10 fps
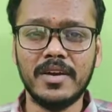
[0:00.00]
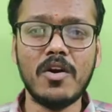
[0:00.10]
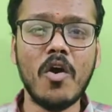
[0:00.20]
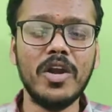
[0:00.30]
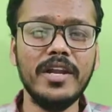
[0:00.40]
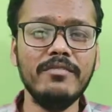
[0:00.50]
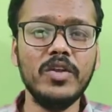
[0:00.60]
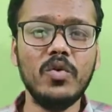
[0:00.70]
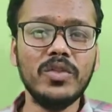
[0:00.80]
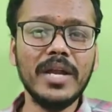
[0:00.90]
Already we
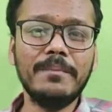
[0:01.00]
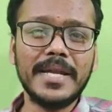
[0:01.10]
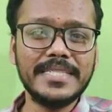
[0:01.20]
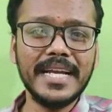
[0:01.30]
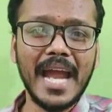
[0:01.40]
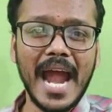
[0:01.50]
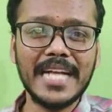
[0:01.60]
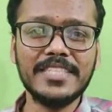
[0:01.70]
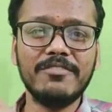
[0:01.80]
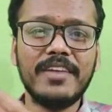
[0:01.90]
know that patient
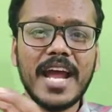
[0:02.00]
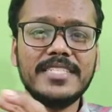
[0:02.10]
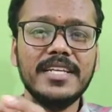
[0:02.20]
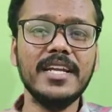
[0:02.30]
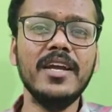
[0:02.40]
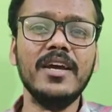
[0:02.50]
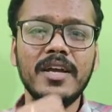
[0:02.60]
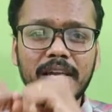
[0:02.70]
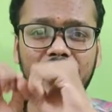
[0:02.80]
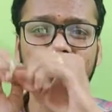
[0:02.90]
had some fracture.
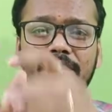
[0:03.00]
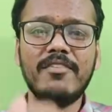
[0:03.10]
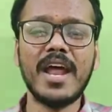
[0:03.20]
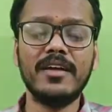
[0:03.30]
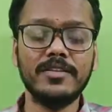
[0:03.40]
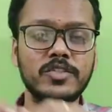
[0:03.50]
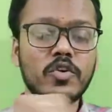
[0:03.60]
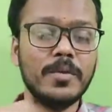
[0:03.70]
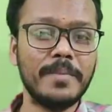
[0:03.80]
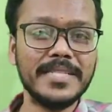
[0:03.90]
In that
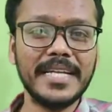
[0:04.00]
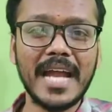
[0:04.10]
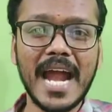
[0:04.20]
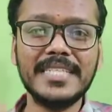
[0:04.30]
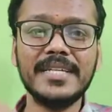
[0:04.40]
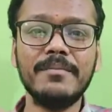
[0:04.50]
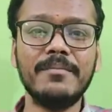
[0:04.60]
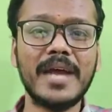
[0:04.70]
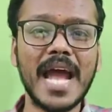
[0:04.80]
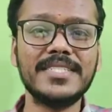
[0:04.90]
patient had
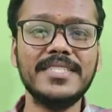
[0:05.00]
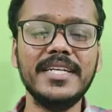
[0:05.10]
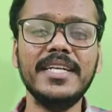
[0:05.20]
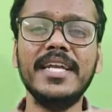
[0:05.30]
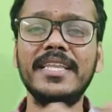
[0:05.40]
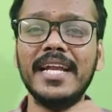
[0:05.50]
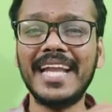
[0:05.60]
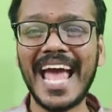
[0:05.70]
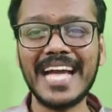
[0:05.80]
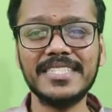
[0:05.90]
some accident. In that
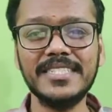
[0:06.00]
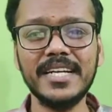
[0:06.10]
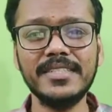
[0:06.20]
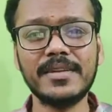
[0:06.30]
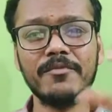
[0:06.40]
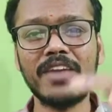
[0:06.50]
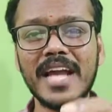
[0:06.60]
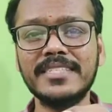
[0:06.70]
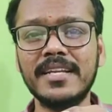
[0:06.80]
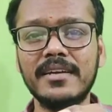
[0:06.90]
accident, some
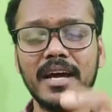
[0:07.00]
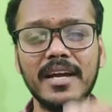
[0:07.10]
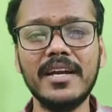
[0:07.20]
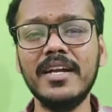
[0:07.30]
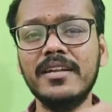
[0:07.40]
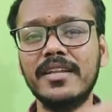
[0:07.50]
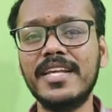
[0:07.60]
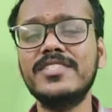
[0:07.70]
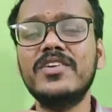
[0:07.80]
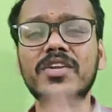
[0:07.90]
fracture occurred.
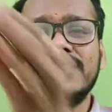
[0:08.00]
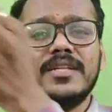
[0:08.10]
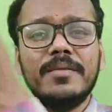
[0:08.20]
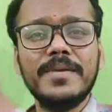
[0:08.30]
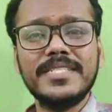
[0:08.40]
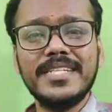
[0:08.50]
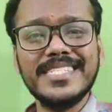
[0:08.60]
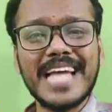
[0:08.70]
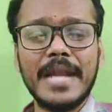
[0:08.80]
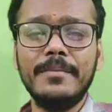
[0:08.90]
That's the reason the patient
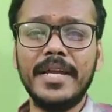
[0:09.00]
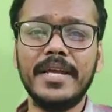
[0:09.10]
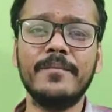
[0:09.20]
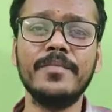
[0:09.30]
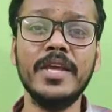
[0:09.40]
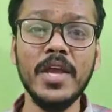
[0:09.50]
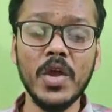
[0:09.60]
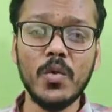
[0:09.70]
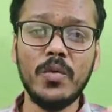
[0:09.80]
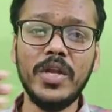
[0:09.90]
is admitting.
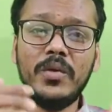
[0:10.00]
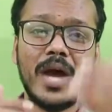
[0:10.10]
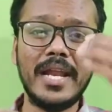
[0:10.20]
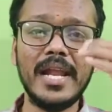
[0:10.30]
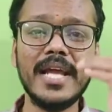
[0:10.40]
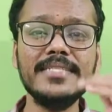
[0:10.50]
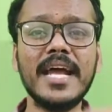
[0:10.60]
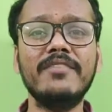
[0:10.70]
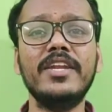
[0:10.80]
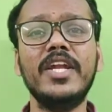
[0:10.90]
We need to analyze
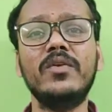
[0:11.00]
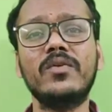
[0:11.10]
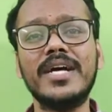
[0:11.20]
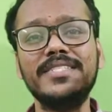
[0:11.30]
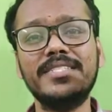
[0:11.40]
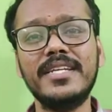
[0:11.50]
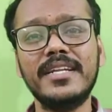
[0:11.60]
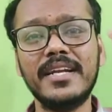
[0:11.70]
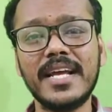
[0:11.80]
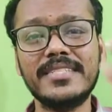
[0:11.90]
and we need to consider
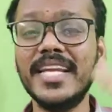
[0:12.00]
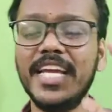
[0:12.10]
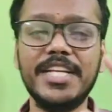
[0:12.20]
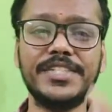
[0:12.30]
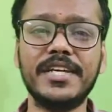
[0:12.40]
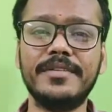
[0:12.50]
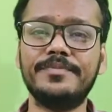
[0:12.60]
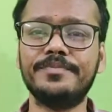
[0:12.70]
that as an initial.